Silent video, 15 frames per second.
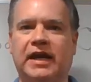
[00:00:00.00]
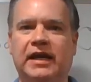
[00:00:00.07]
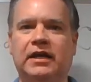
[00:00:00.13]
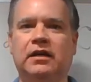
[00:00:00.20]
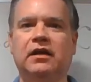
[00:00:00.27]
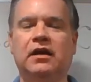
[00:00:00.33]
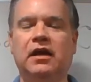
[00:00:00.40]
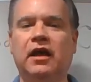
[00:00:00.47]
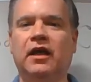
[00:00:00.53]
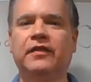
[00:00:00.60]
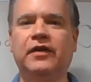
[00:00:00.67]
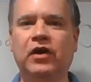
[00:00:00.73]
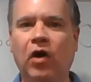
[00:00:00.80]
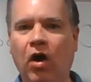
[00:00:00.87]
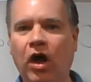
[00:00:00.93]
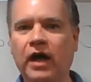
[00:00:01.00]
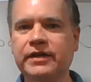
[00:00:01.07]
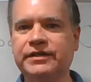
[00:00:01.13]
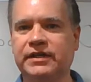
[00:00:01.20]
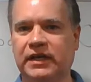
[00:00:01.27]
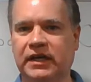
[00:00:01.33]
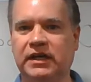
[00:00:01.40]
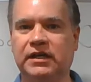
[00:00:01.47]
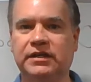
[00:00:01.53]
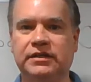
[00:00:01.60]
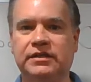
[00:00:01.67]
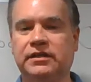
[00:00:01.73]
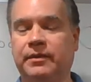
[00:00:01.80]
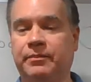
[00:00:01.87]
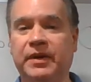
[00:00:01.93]
And the cause
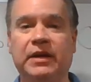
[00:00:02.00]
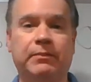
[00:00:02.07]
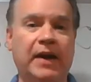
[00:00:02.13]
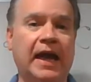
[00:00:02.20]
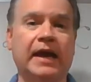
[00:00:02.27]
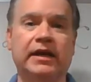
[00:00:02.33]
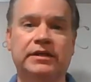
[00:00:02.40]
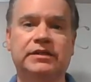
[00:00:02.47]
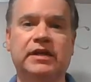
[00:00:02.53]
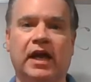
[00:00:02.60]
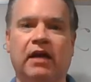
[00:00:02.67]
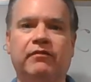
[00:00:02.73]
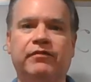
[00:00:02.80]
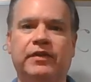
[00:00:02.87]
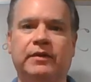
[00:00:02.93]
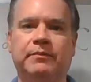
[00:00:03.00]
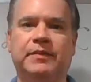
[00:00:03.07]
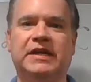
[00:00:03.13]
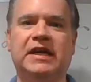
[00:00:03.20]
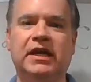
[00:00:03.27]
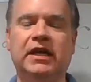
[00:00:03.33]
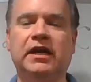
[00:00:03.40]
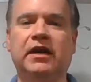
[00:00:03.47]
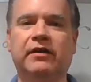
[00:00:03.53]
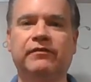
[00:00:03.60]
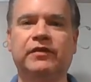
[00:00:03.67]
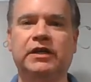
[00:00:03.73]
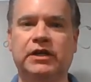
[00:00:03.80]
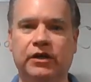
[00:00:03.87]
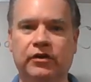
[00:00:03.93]
is the Big Bang itself. The beginning
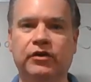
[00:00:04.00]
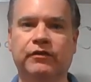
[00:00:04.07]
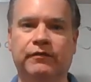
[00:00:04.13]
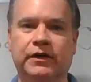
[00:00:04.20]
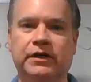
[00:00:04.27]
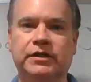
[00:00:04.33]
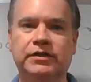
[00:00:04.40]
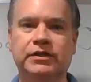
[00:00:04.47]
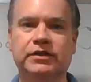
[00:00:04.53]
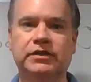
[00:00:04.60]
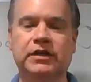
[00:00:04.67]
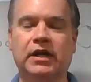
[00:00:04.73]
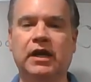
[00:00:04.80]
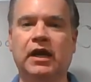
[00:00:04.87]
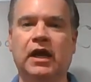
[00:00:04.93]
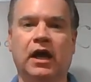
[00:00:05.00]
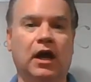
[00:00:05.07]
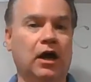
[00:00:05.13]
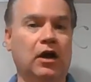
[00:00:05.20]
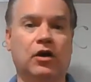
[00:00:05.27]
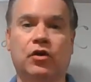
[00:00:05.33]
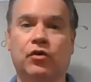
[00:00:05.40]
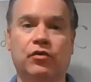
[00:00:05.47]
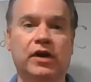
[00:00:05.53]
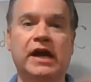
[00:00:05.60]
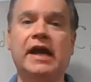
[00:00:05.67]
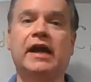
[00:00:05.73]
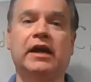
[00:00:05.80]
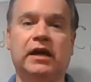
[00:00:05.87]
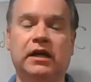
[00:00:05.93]
of the universe
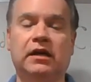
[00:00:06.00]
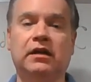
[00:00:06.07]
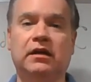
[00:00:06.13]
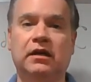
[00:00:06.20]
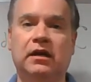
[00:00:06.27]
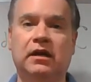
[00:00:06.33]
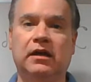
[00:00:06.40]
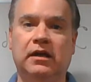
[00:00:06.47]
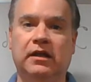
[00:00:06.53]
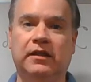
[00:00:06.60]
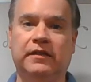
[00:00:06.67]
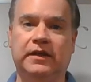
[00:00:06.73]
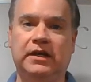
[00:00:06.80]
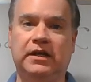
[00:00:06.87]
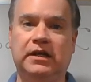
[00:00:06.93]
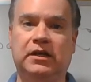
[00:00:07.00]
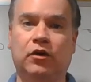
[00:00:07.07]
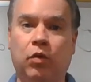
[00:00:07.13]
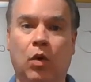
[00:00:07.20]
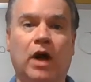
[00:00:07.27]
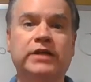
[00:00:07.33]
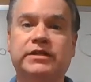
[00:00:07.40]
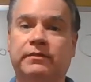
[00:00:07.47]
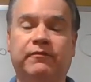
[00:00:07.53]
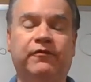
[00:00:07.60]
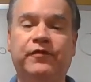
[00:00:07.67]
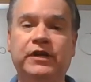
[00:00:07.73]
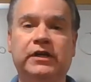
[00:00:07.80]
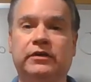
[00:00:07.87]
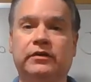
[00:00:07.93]
created the quantum
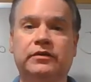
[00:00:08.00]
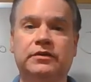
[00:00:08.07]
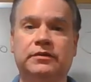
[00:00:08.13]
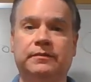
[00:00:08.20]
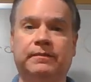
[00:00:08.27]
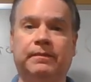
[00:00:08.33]
field.